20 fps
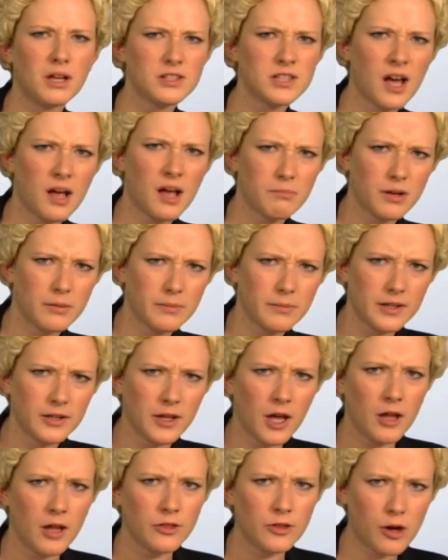let's have a
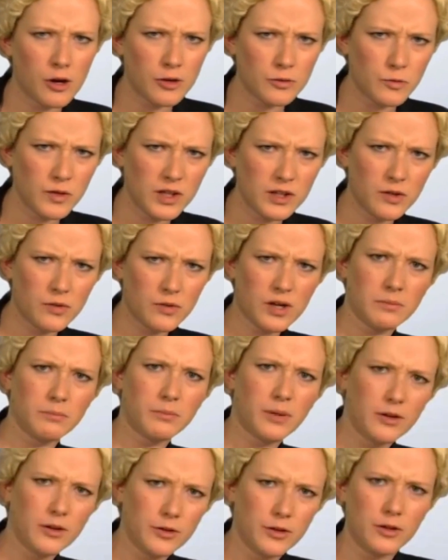bit. Darth Vader
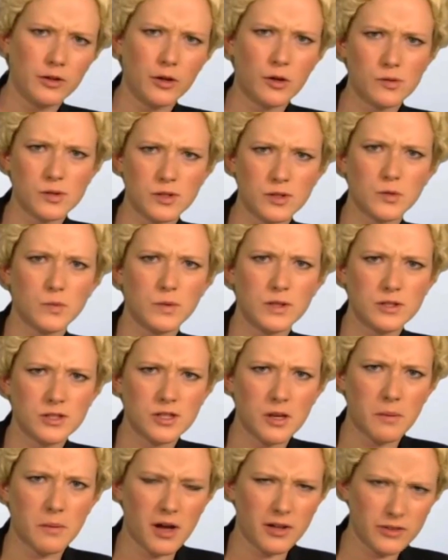and bother Lawrence
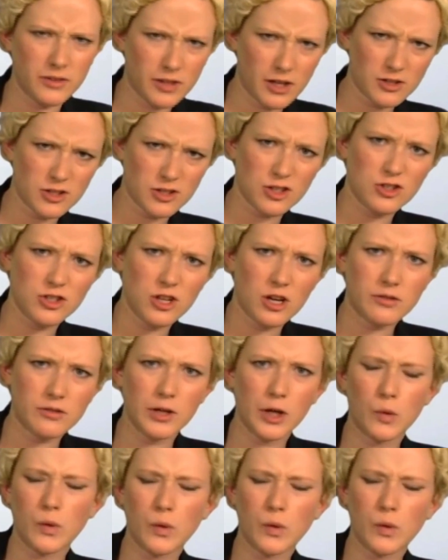with some unnecessary